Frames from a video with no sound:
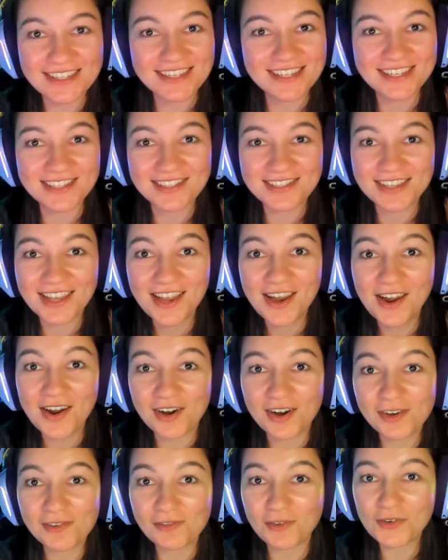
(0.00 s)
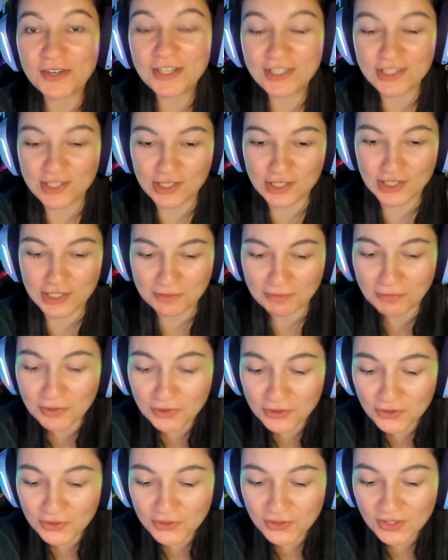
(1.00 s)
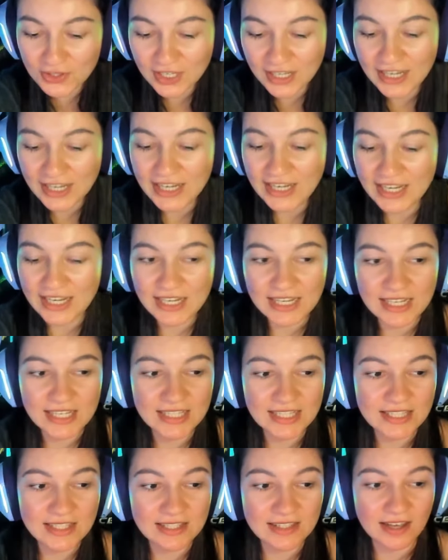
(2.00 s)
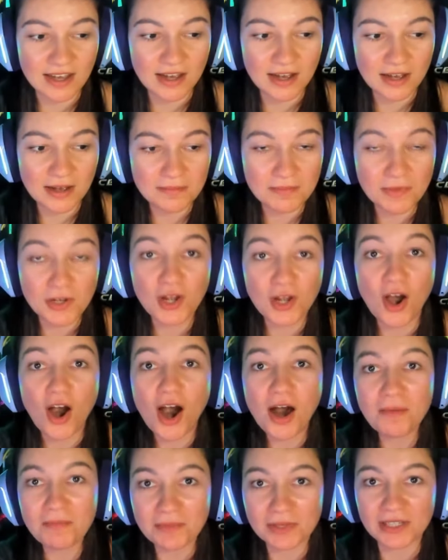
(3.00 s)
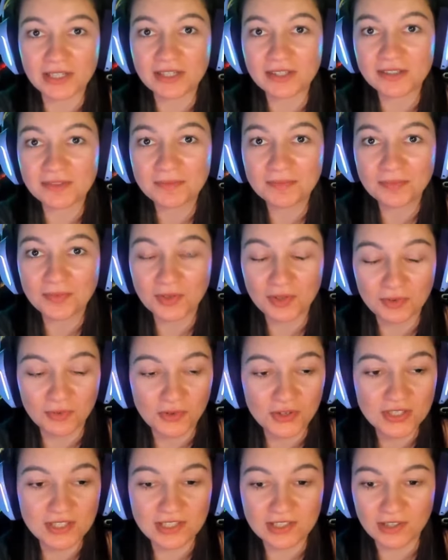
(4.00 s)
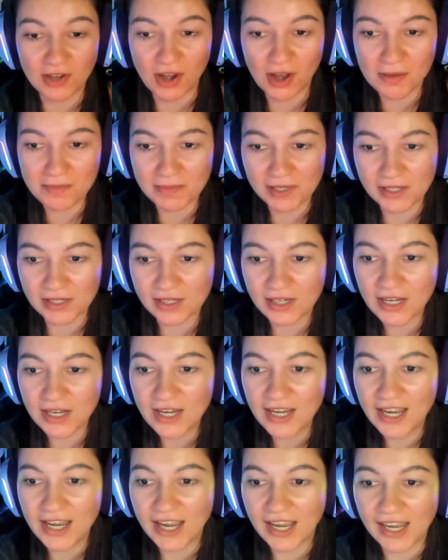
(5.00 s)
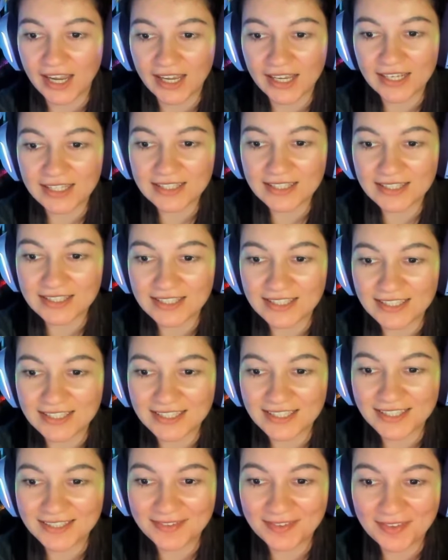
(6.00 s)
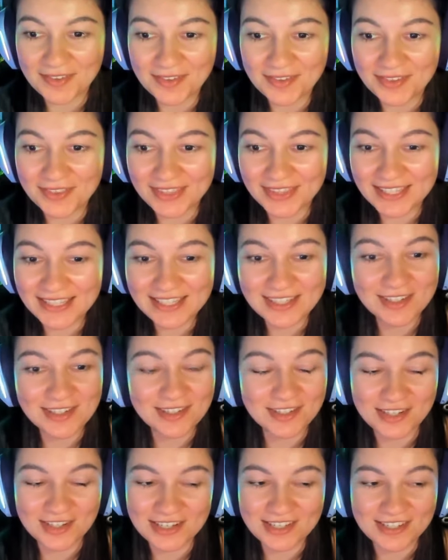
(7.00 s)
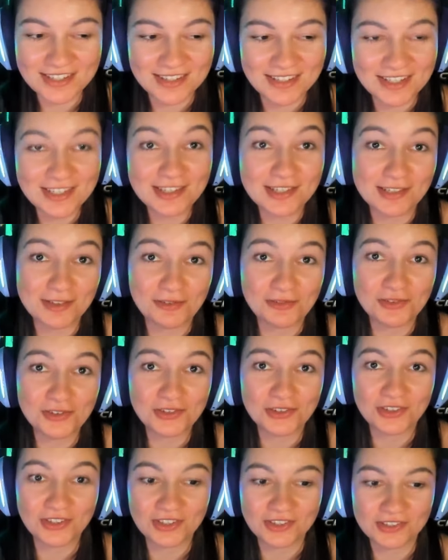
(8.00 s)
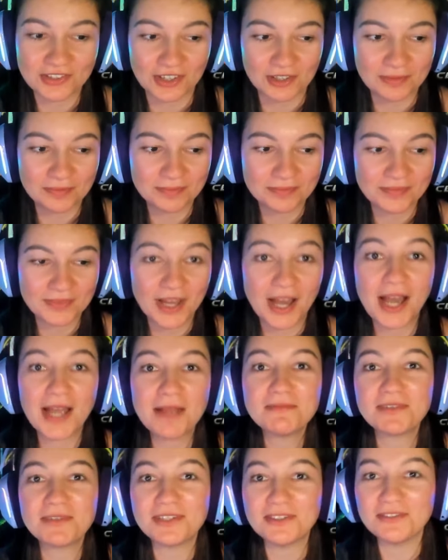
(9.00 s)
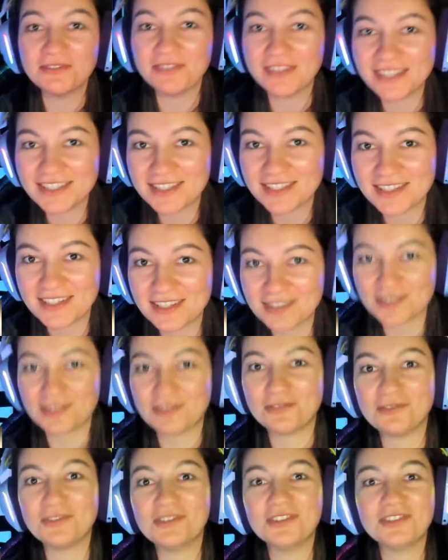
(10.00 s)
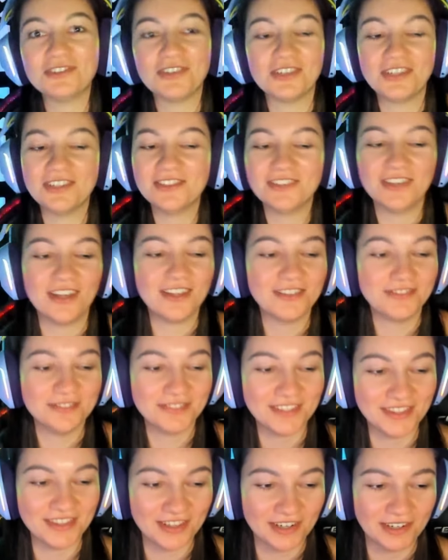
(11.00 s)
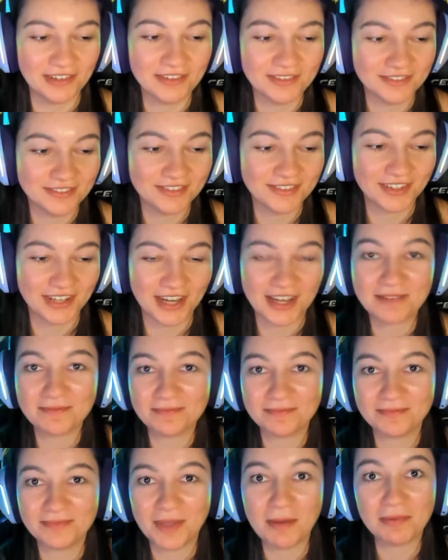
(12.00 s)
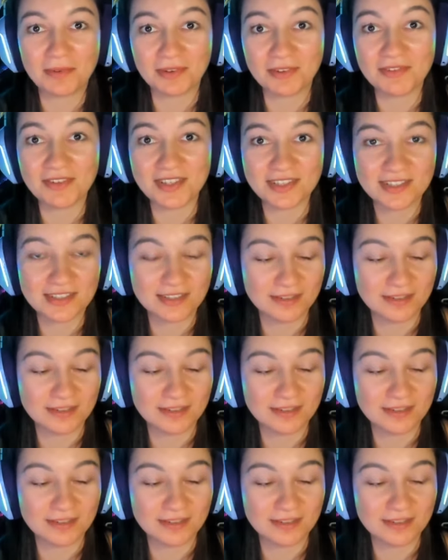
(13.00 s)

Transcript: is smooth. It's calming. Her voice is calming, and this is a full grown adult. I'm convinced there's a full grown adult in there. Okay? I'm convinced.